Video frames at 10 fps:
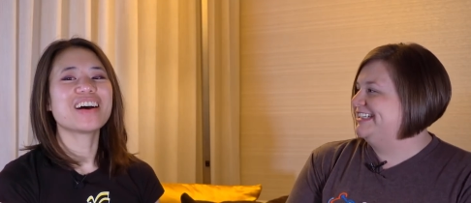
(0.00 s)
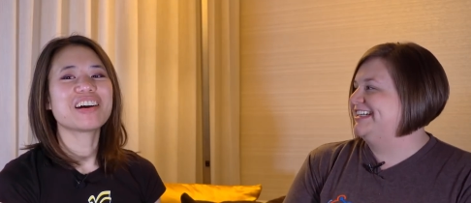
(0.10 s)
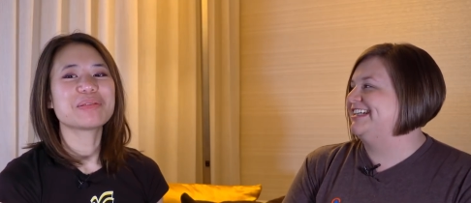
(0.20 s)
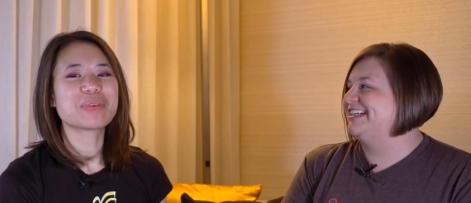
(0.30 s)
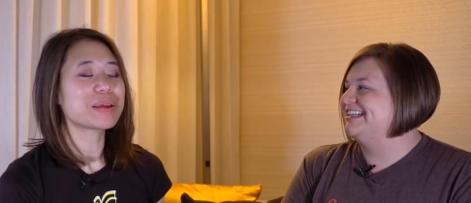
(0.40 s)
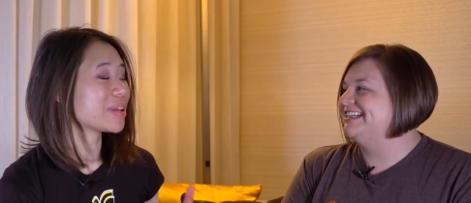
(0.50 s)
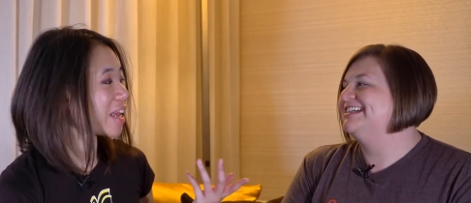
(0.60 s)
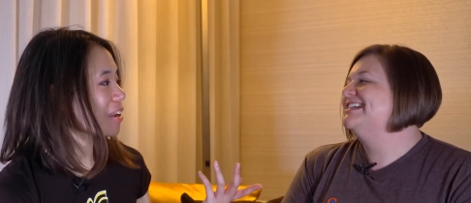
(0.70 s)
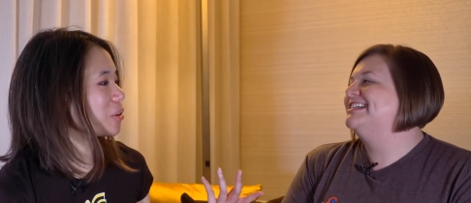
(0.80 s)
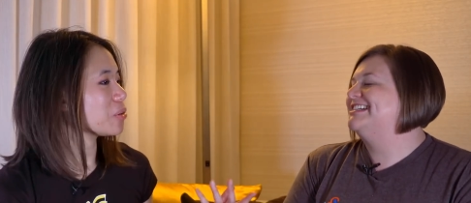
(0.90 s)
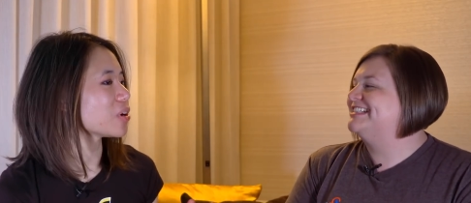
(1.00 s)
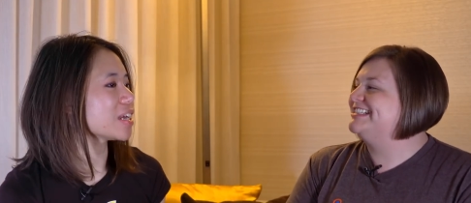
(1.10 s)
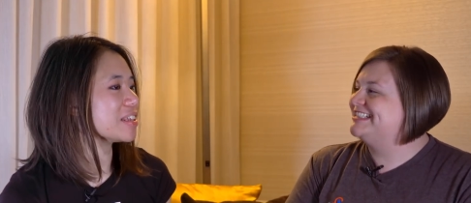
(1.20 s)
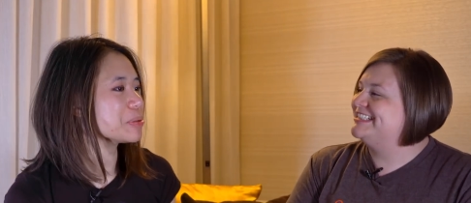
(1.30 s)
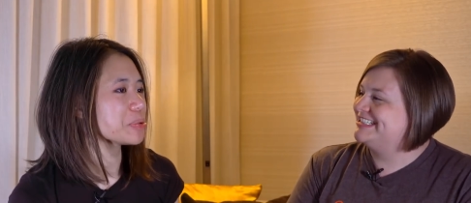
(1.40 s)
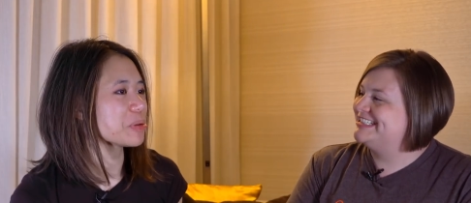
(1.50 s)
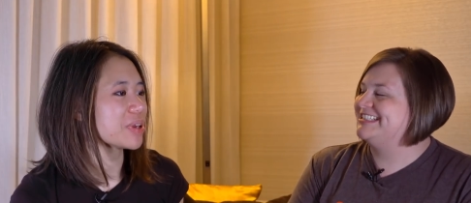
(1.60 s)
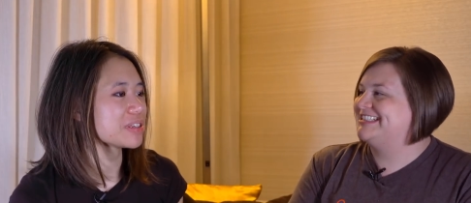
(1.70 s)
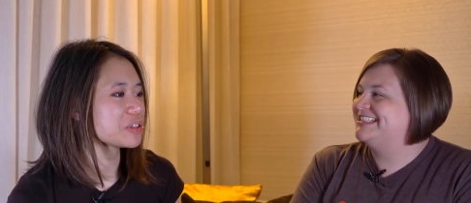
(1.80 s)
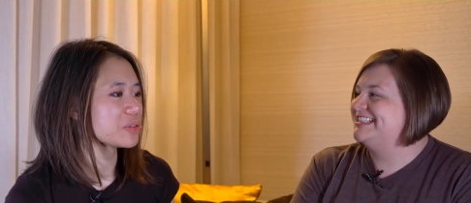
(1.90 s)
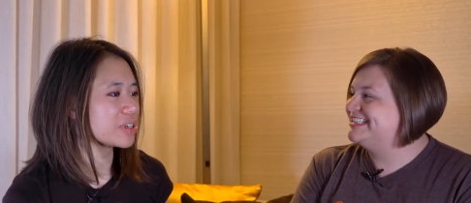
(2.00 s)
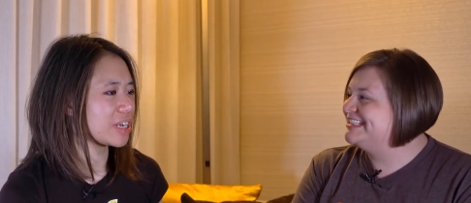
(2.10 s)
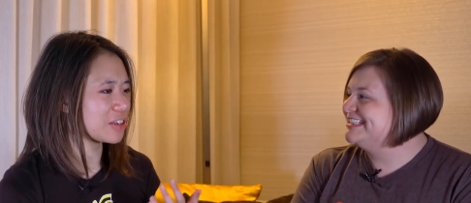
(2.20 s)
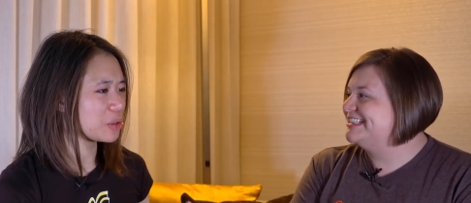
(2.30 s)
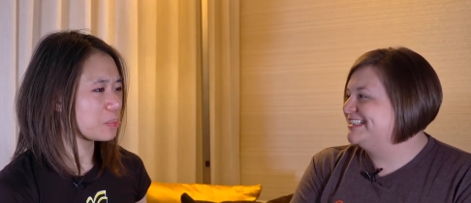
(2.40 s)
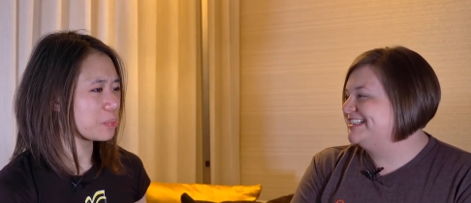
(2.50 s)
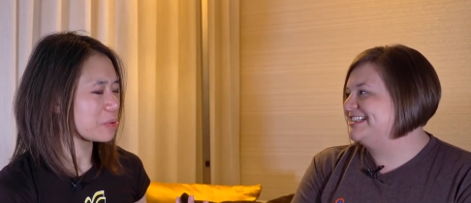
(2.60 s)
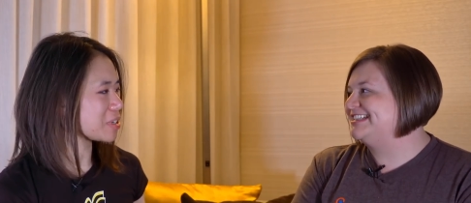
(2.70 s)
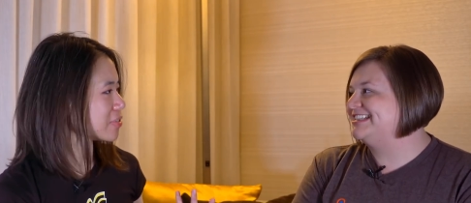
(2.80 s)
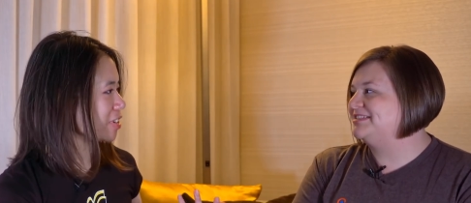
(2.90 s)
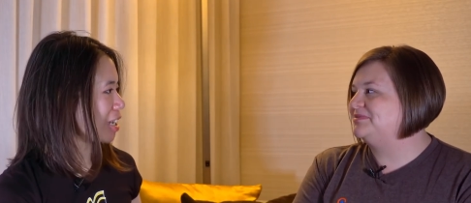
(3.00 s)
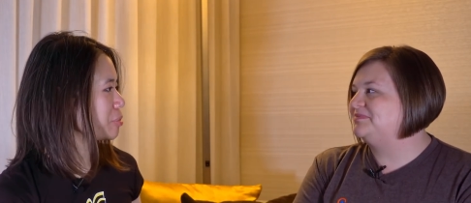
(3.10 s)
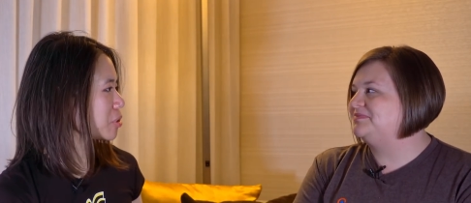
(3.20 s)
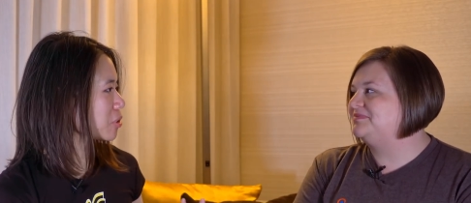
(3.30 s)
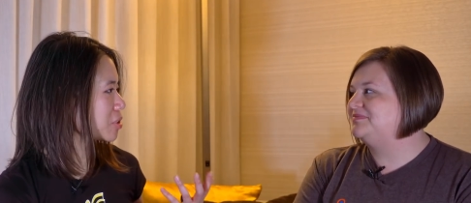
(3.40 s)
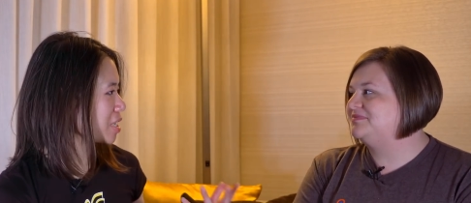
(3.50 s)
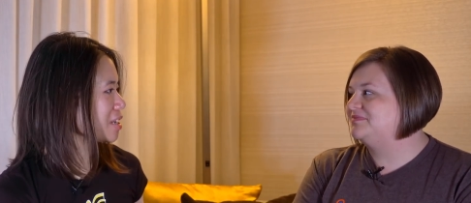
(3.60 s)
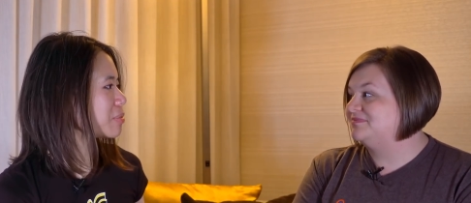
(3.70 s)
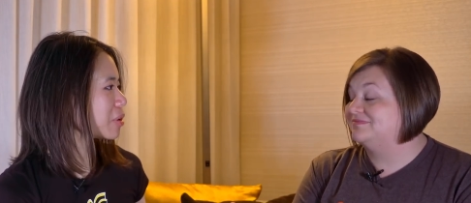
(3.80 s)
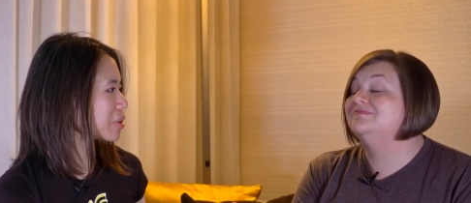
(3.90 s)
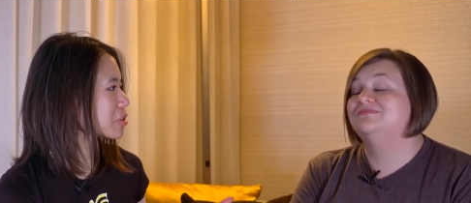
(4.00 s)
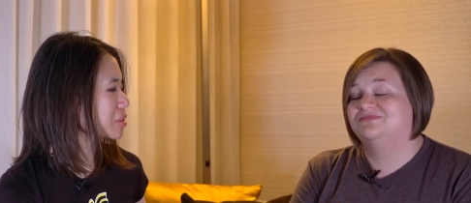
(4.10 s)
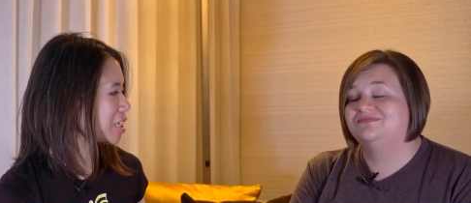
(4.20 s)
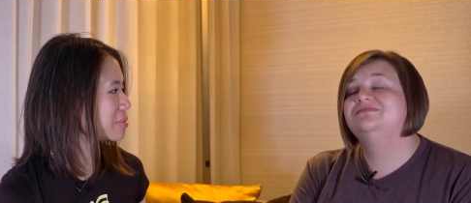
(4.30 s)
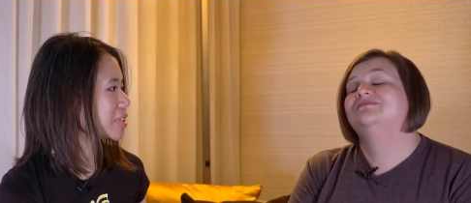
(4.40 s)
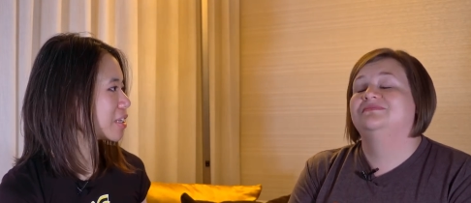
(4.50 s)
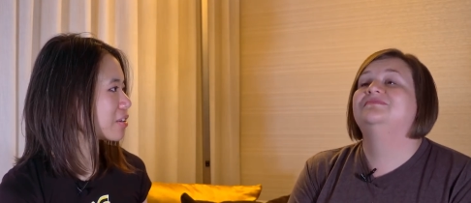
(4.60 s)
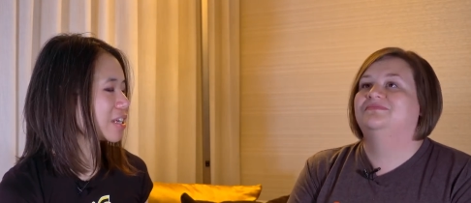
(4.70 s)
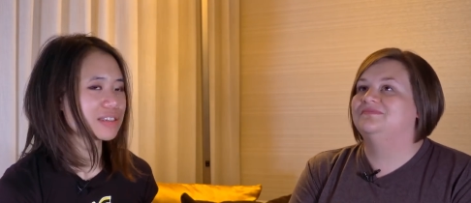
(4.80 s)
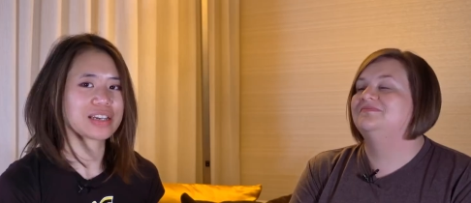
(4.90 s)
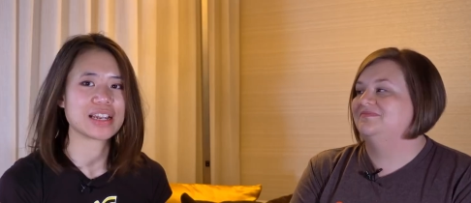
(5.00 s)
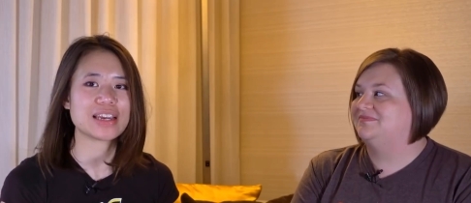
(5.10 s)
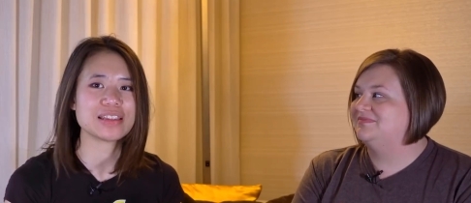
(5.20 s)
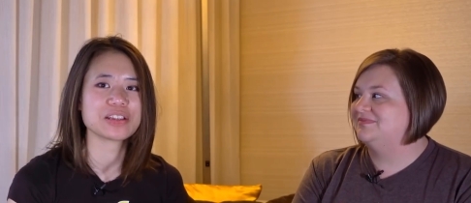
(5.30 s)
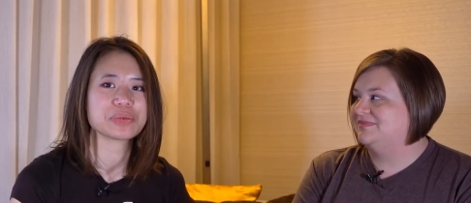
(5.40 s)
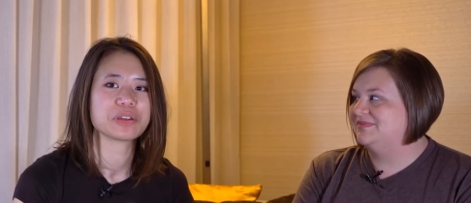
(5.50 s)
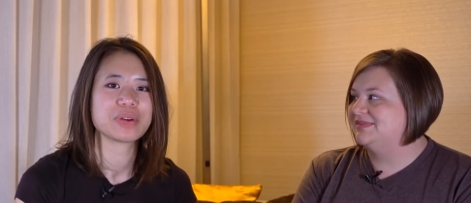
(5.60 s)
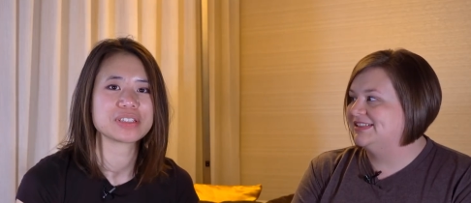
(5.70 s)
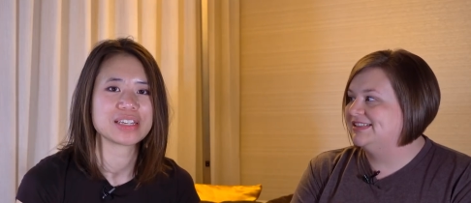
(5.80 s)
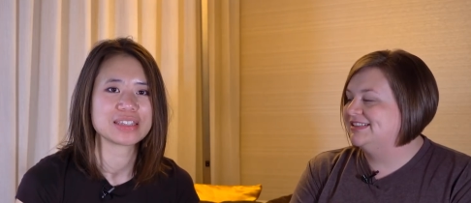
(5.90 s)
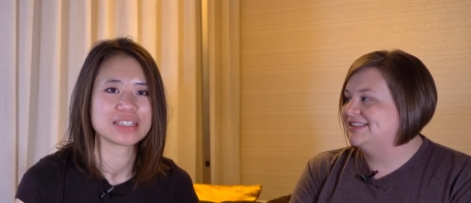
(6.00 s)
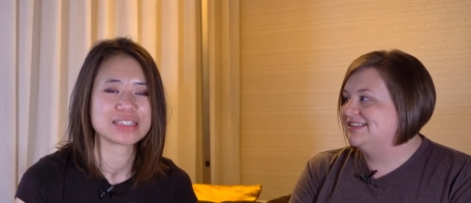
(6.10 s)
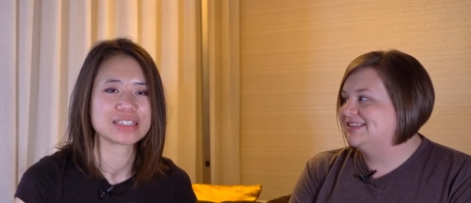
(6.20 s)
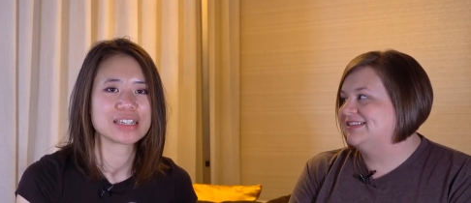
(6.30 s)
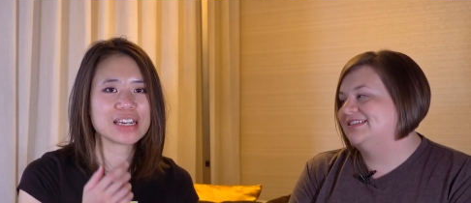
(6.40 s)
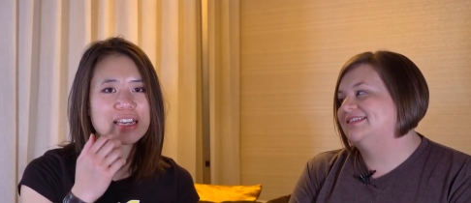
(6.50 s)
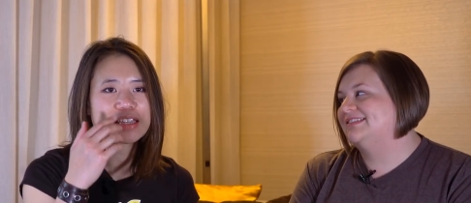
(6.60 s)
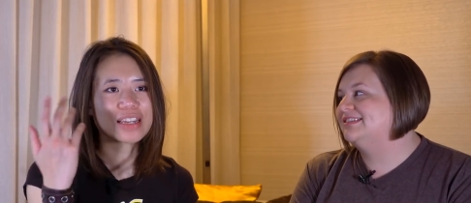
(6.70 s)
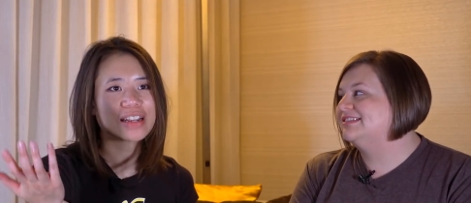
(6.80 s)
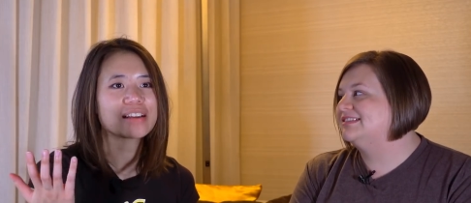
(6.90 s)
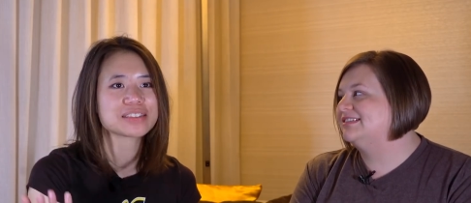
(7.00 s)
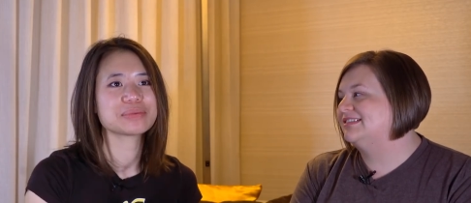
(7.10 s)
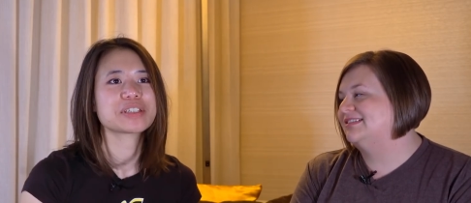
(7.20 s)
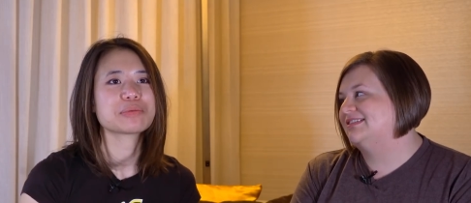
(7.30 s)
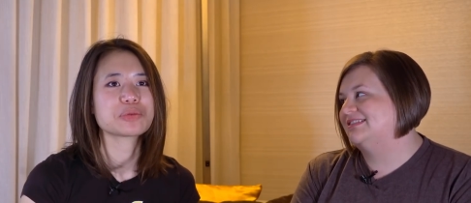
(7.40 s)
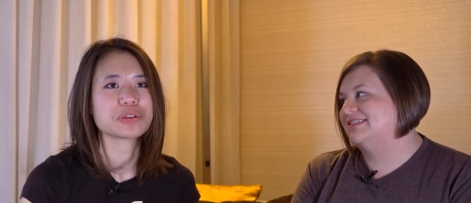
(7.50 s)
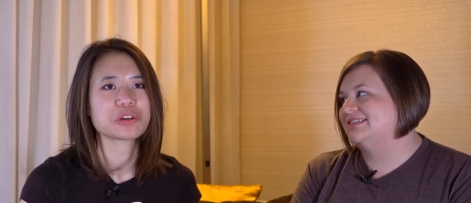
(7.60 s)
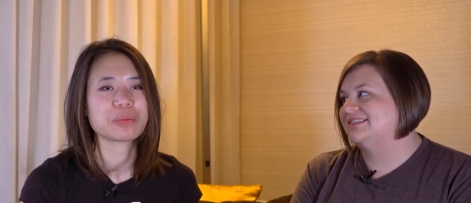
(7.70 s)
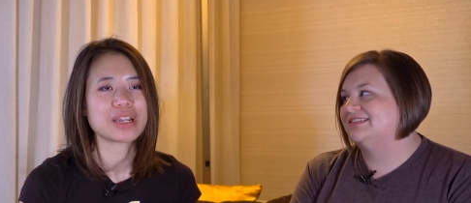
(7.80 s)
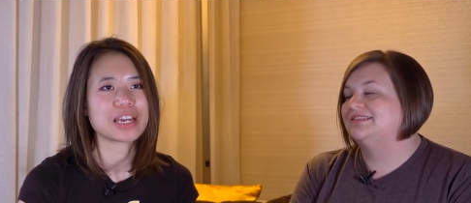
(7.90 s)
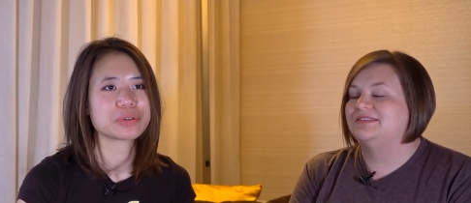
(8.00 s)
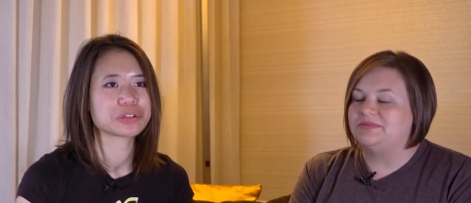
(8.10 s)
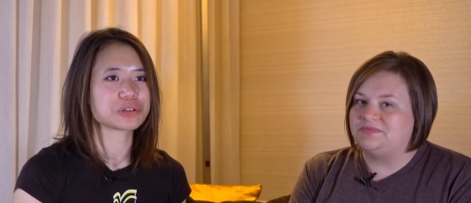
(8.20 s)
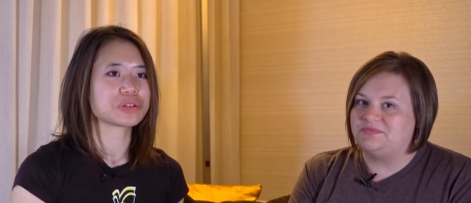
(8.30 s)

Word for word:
Speaker 1: um, eh, but at Google, I think it's pretty amazing too. And, and you pretty much have kept your team, your mm-hmm. original mm -hmm. team together. That's and I, I, think that's really amazing. I think that that sometimes when you hear about acquisition